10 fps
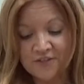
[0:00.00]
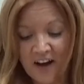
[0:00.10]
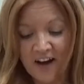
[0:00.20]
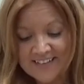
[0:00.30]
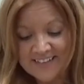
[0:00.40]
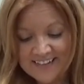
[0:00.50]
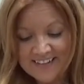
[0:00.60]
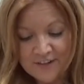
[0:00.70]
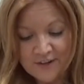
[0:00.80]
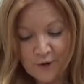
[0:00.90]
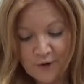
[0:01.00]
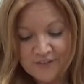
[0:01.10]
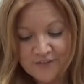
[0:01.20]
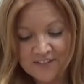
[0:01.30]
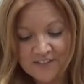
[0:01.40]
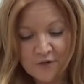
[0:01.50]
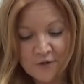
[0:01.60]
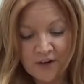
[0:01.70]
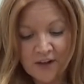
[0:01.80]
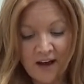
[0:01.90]
to find the coins first of
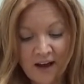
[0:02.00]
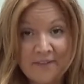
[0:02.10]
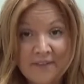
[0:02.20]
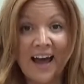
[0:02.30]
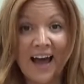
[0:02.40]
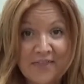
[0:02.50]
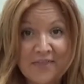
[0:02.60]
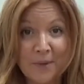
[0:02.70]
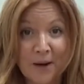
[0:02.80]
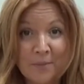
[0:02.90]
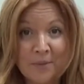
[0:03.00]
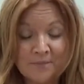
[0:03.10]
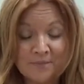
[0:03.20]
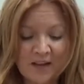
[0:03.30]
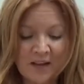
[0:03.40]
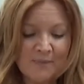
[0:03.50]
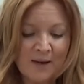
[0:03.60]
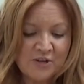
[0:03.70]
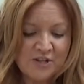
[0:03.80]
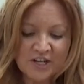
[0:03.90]
all and then add them up. You
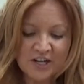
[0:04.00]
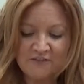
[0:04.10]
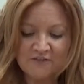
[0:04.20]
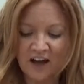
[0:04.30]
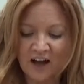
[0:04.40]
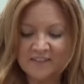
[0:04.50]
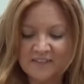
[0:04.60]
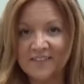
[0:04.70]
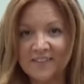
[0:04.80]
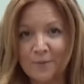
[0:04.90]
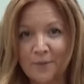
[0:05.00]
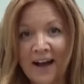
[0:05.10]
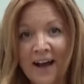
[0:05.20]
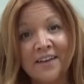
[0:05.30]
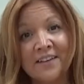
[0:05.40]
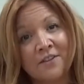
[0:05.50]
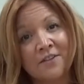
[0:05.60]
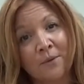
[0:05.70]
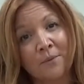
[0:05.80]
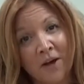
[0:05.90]
might wish to have the answer somewhere so
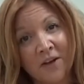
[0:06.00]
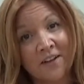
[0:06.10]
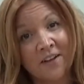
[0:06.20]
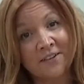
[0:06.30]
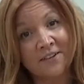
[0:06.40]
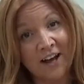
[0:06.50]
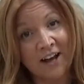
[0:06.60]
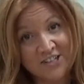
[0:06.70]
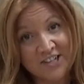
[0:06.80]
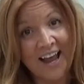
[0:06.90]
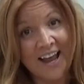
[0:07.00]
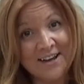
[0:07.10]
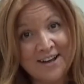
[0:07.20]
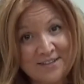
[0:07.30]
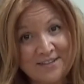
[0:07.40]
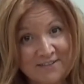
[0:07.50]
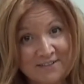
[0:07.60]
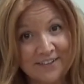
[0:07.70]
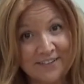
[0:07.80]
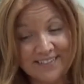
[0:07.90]
the person can check their
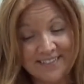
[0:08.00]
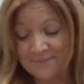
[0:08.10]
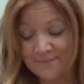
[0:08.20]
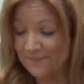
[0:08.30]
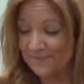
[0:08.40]
results.